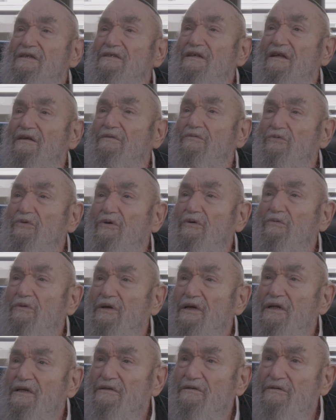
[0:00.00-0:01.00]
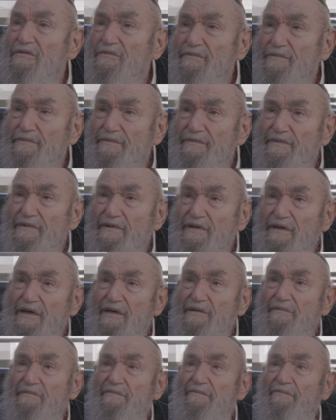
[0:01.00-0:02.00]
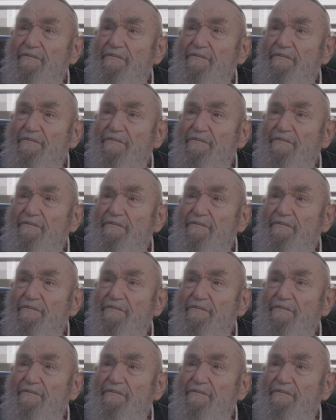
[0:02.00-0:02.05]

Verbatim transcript: There's nothing wrong with it. Okay?